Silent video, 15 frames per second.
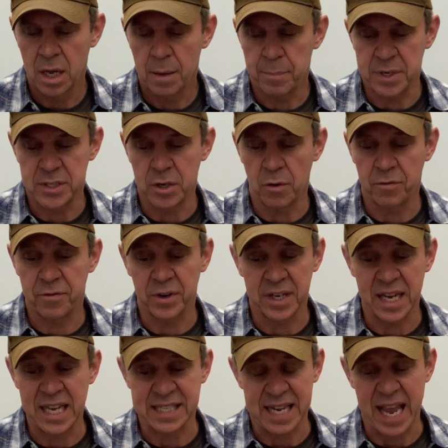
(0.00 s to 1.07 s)
But don't
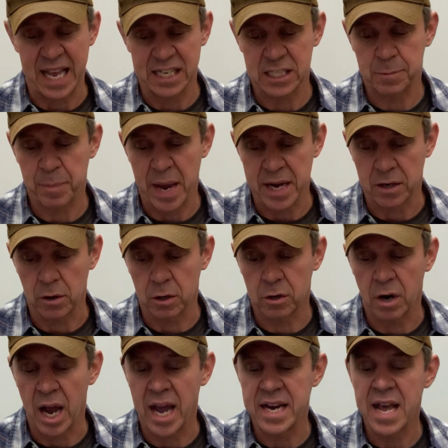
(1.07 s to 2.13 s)
forget, Aunt Spiker
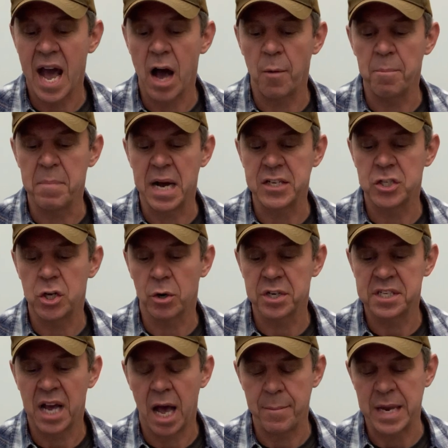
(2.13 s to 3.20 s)
cried, how much your
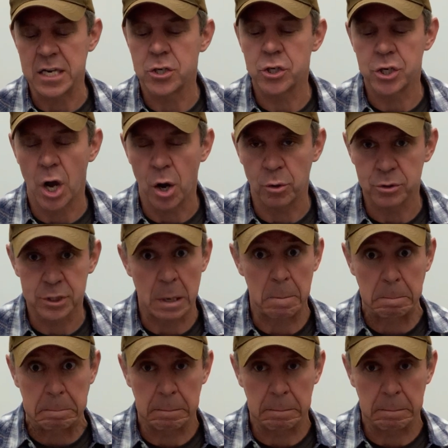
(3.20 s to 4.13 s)
tummy shows.